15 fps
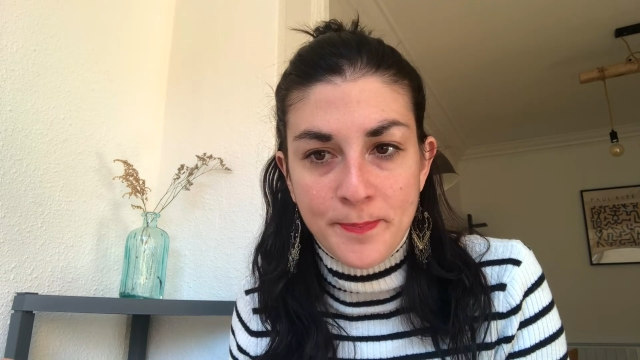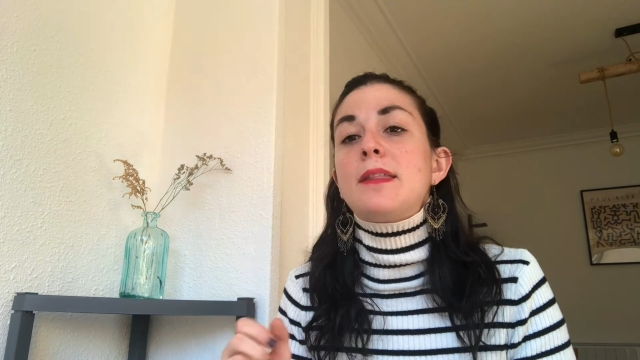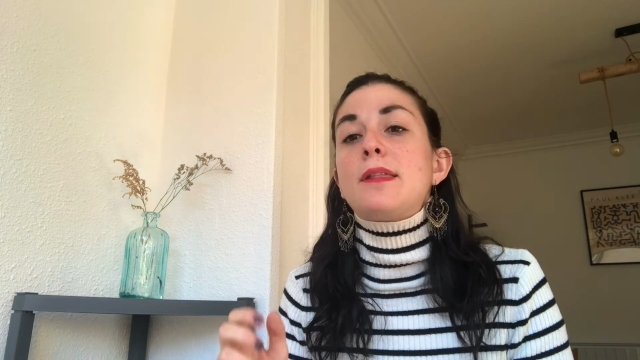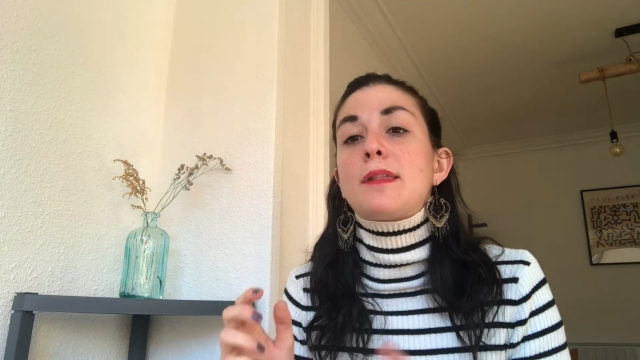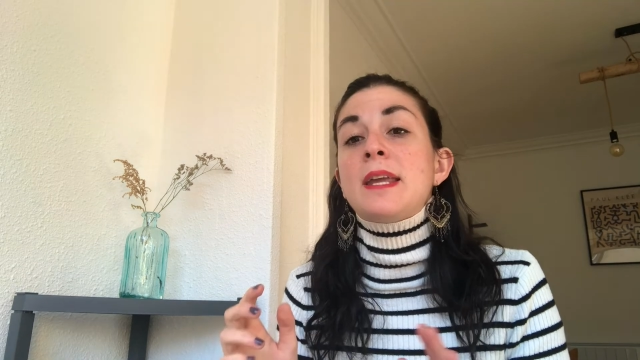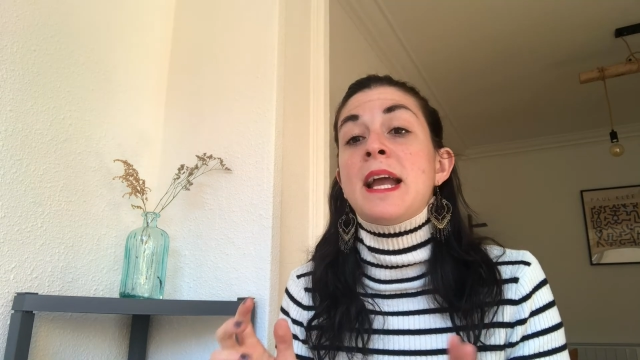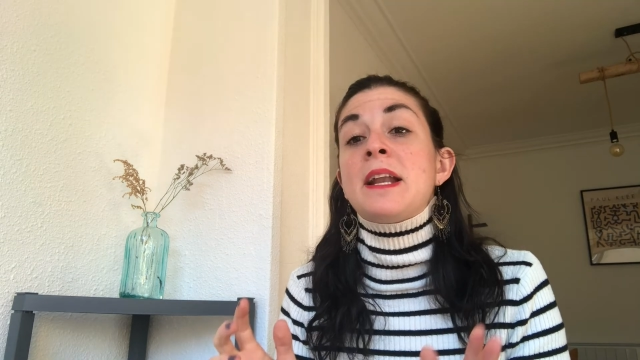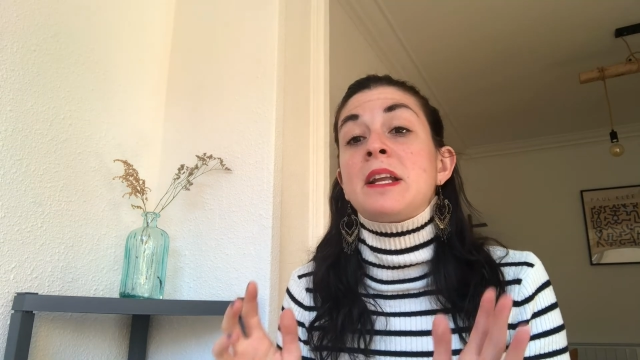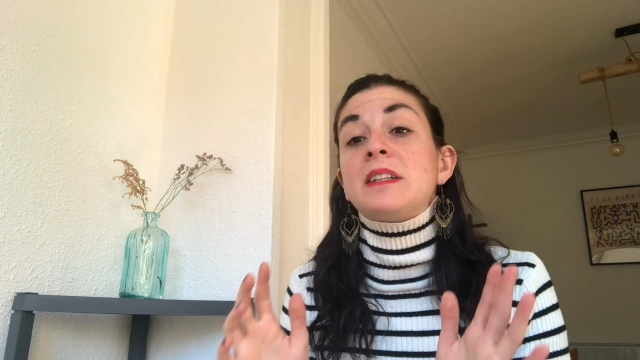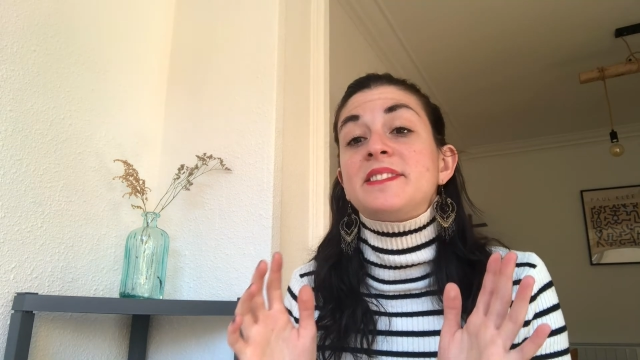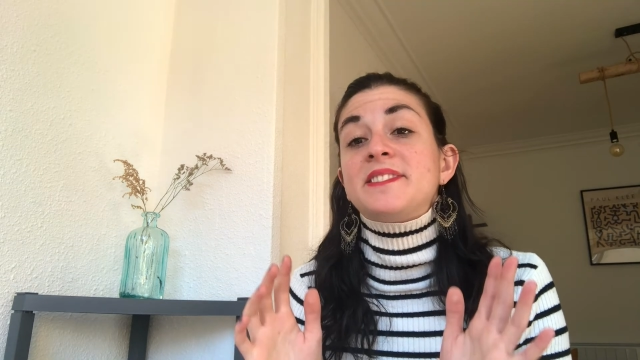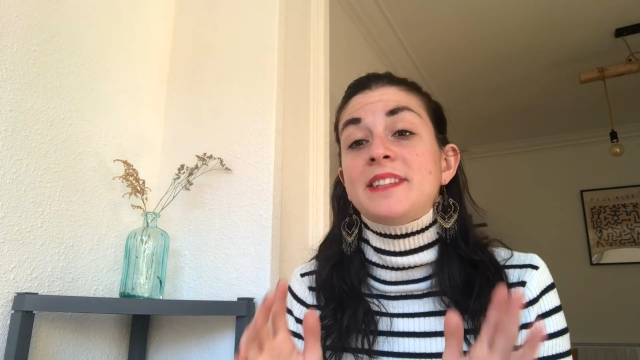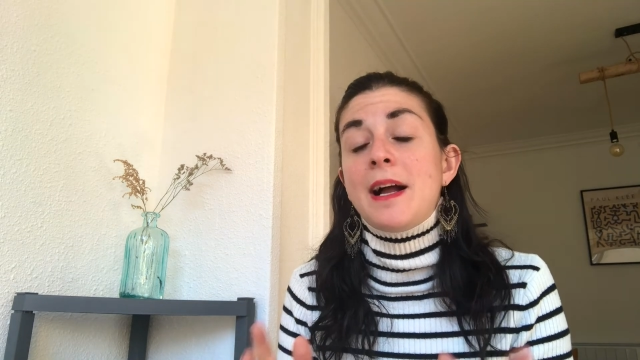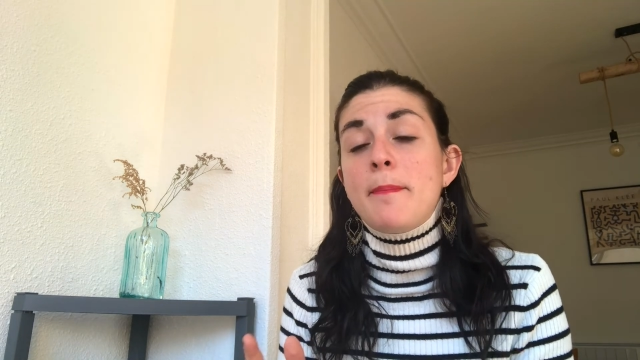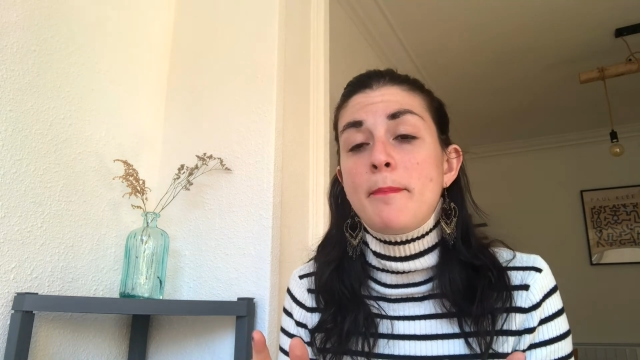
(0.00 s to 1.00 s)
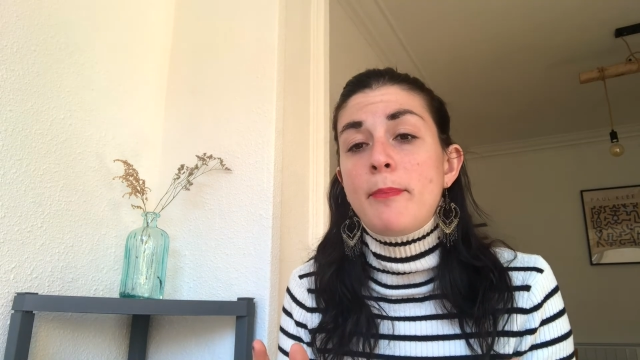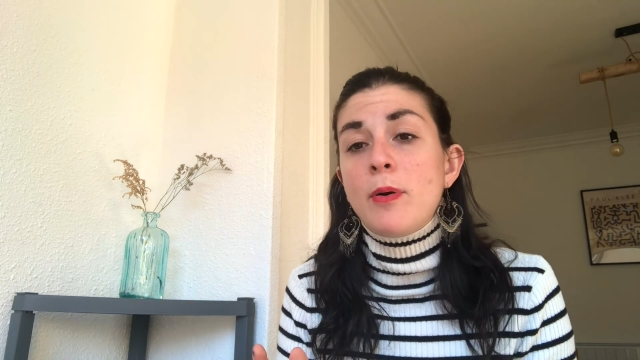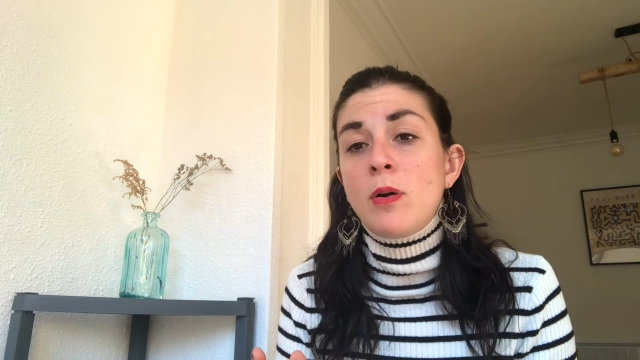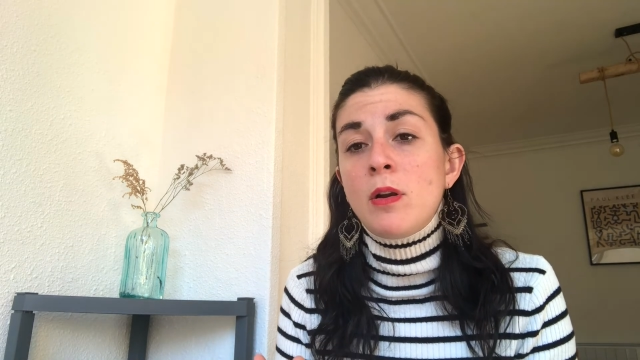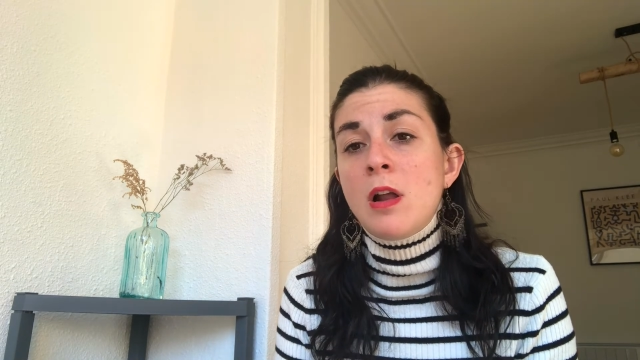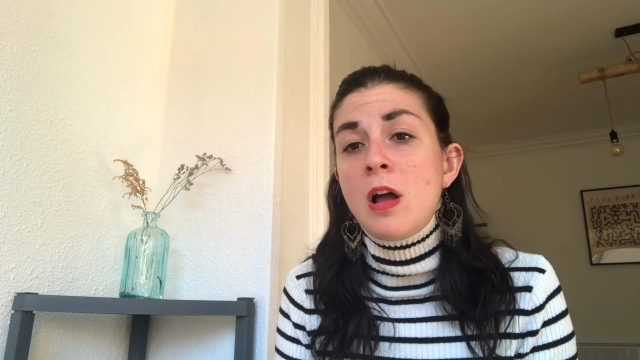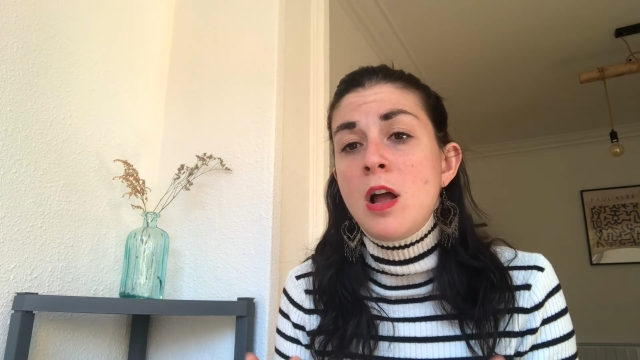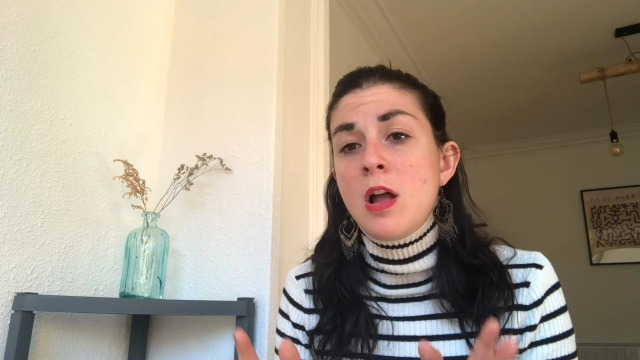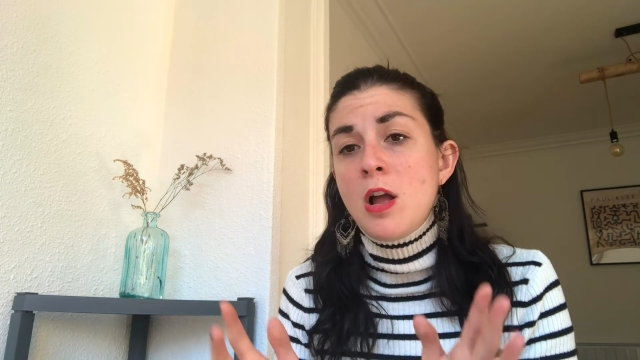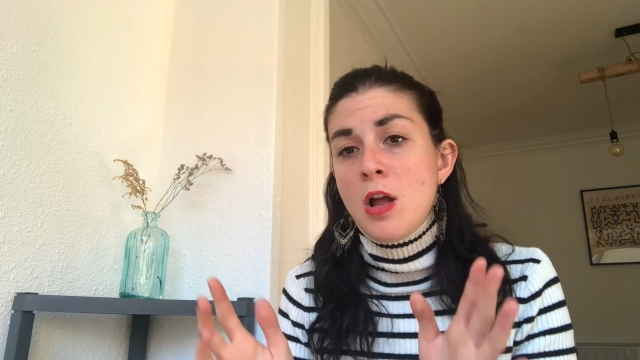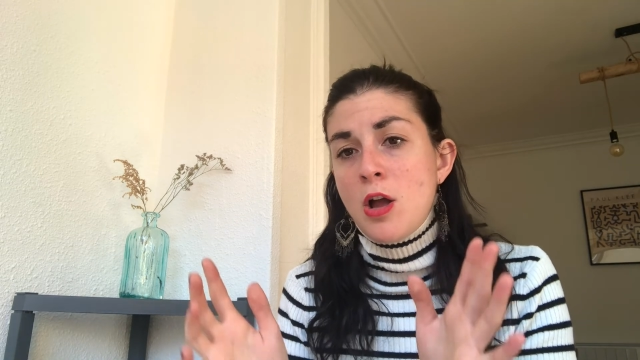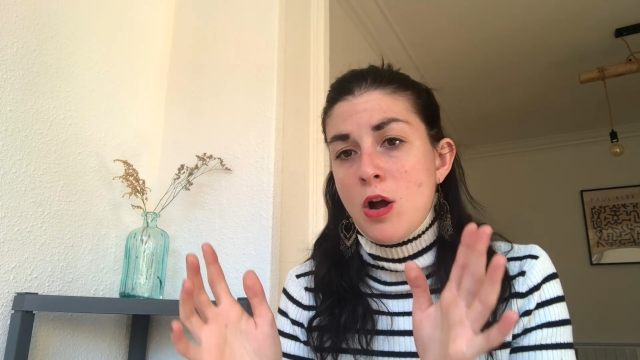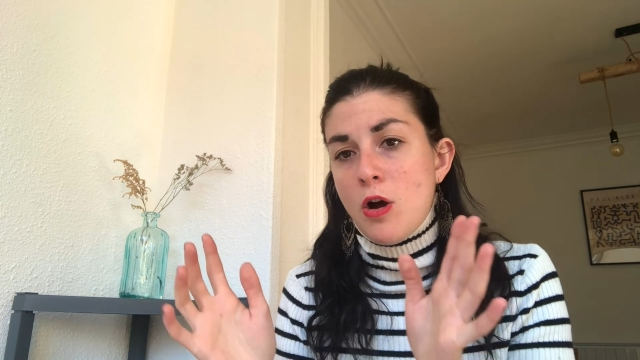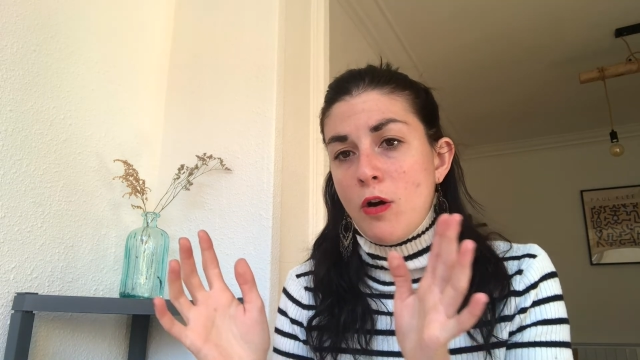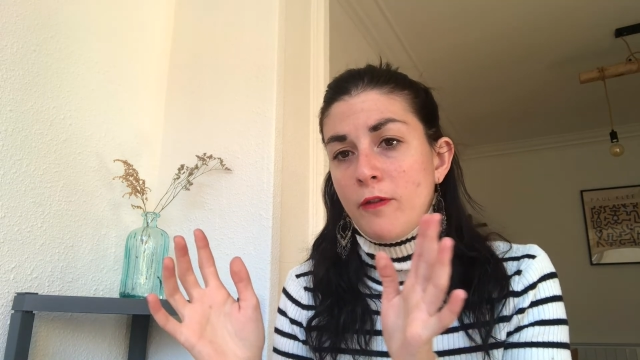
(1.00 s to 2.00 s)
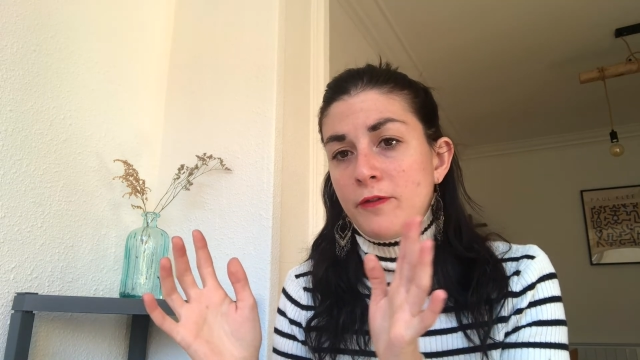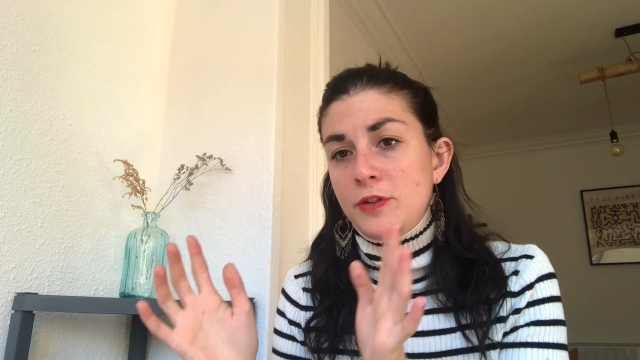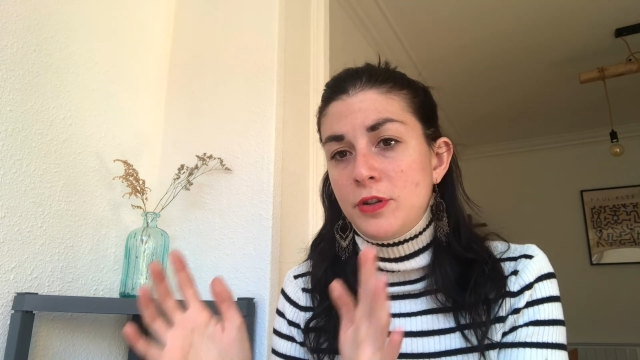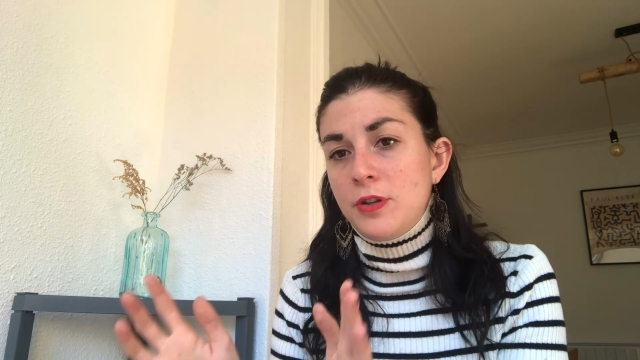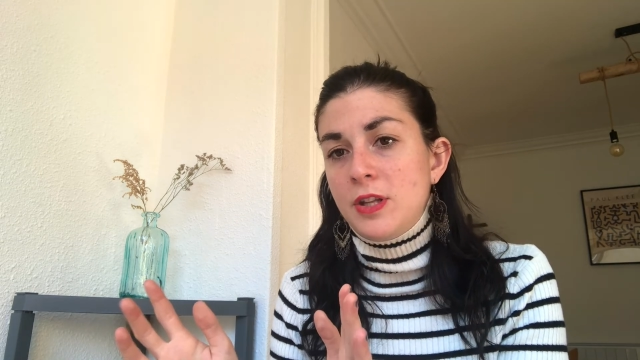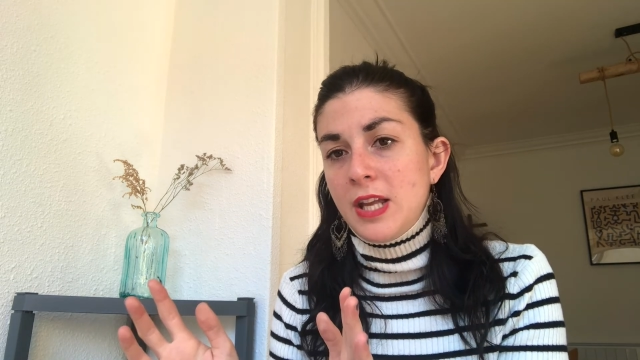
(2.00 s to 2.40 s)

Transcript: Let's see an example of